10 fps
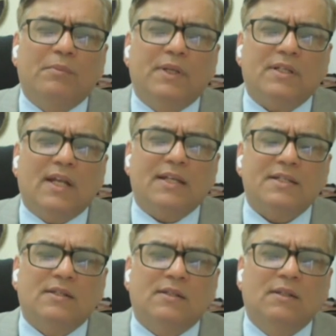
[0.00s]
from
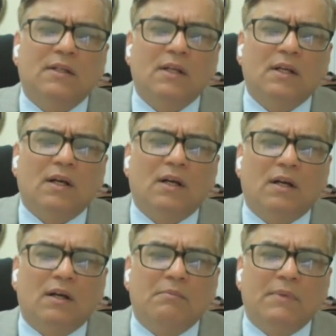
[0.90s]
international
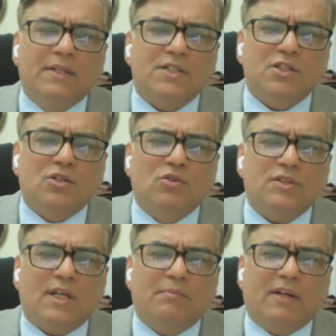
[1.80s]
uh,
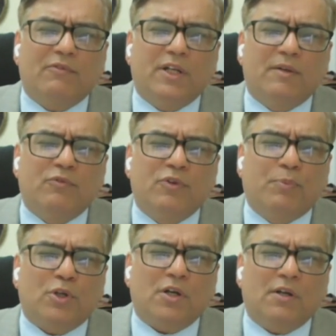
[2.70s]
institutes and by we, we
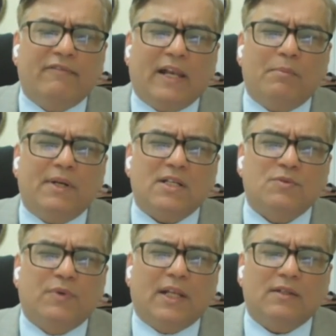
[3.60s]
put on development
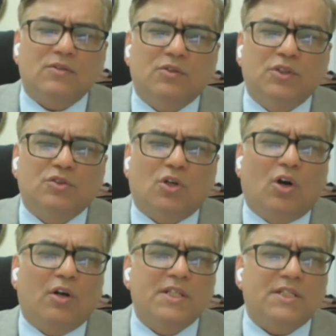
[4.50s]
as well. So you
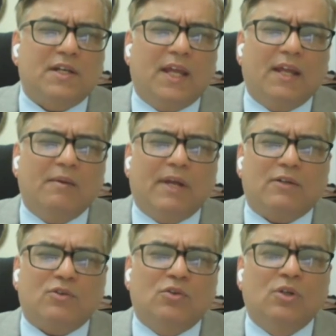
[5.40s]
saw Orange Train,
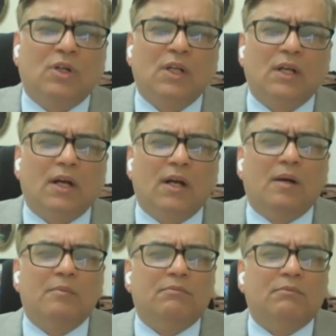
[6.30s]
Metro,
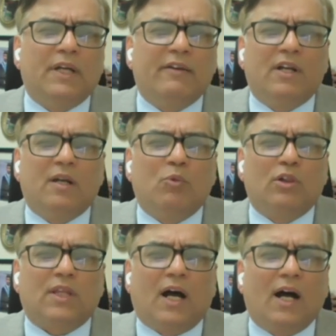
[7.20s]
um, even in
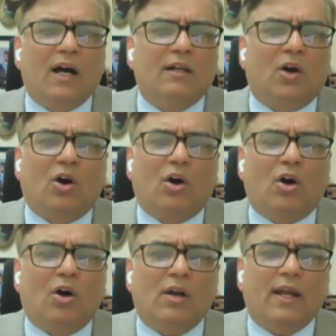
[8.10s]
Multan,
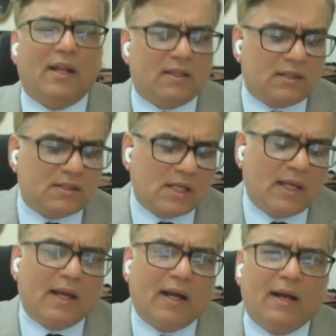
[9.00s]
Lahore, and others.
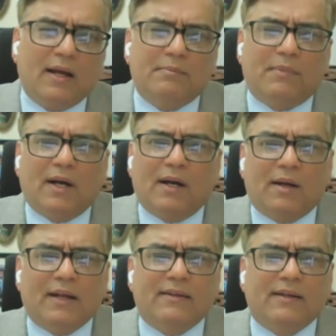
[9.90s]
Uh,
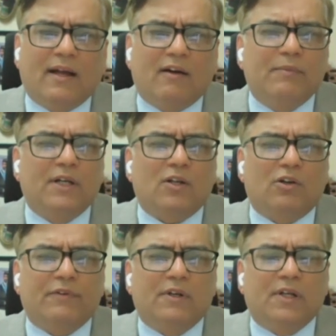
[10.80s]
uh, and the government
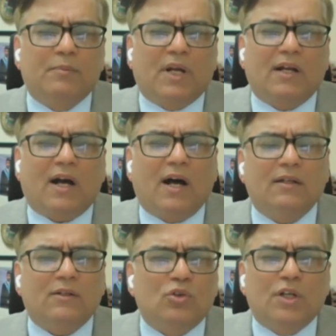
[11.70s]
of uh, Imran
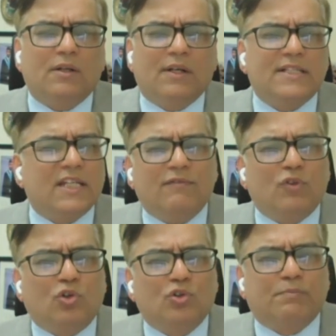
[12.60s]
Khan couldn't
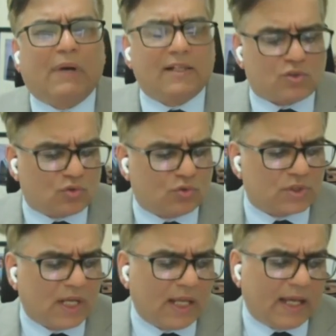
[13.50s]
achieve those
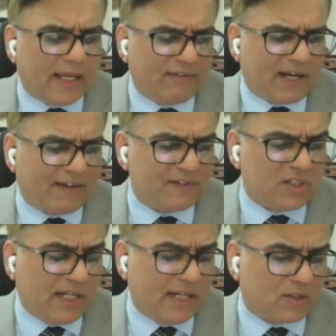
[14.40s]
milestones. Even I
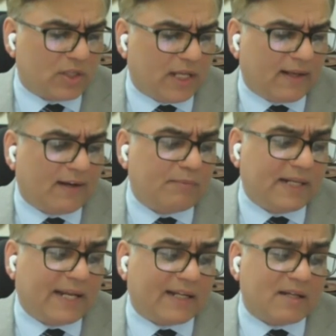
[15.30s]
was reading today,
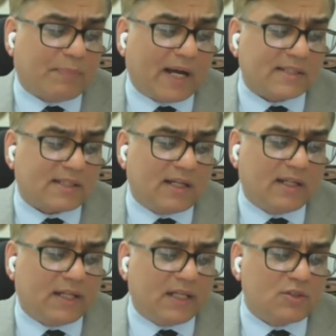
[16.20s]
government debt in Pakistan
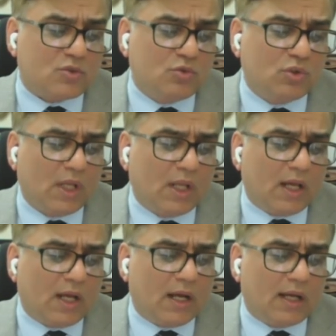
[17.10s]
increased to
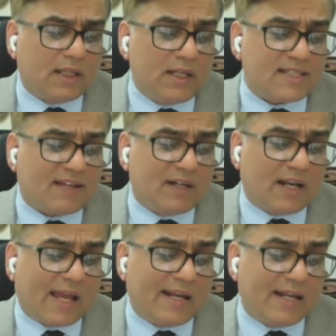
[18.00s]

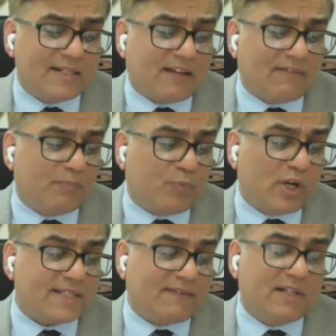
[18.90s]

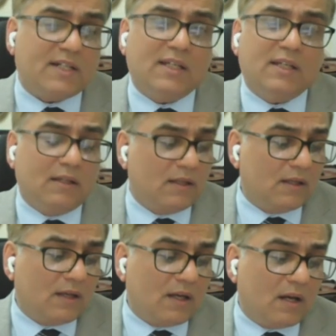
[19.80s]
37997.70
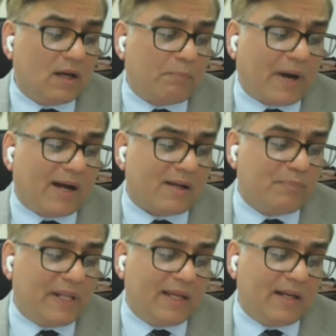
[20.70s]
uh, uh
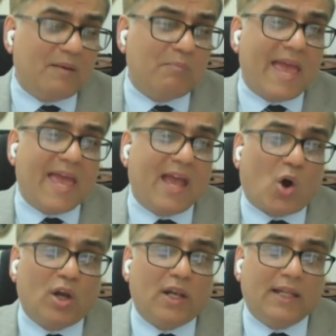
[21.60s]
billion in May
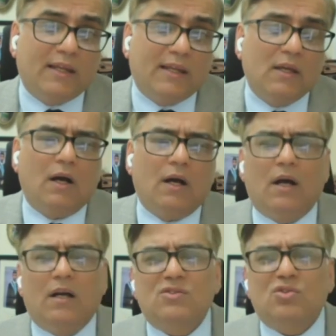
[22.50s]
only.
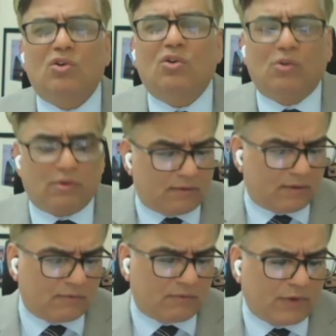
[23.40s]
Uh,
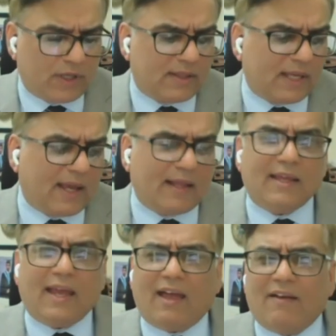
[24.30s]
so uh, we
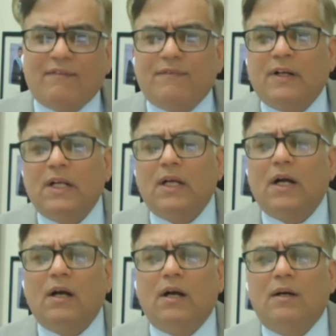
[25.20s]
they they have
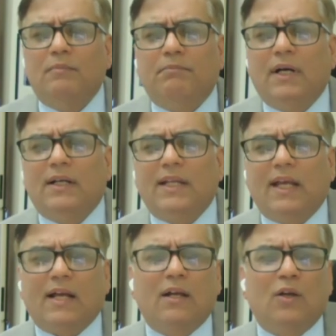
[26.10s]
uh,
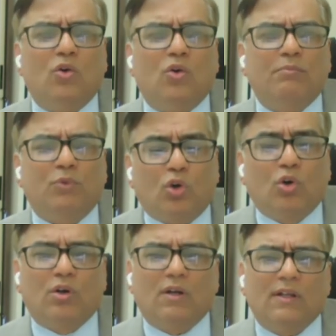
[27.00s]
taken loan
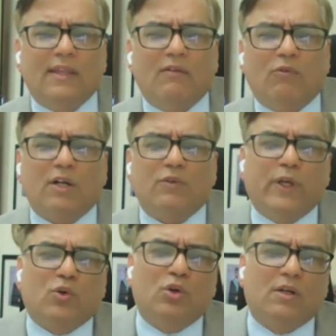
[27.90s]
more than
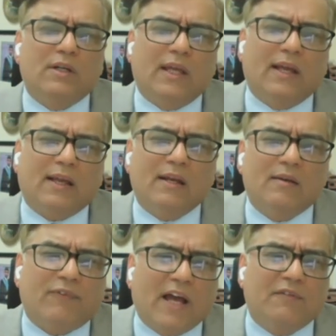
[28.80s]
what we could take
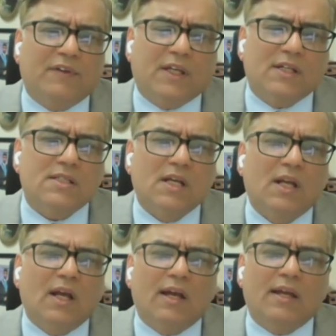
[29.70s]
in five years.
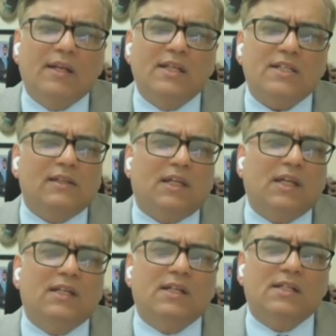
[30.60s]
Uh, initial
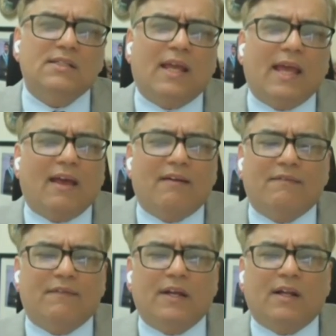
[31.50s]
three years they
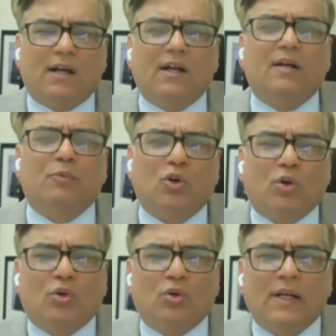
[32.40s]
have incurred
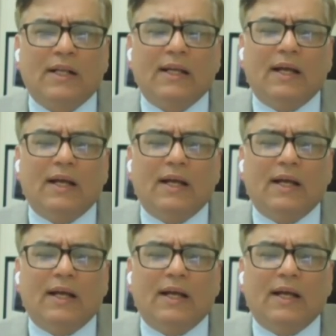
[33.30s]
more loan,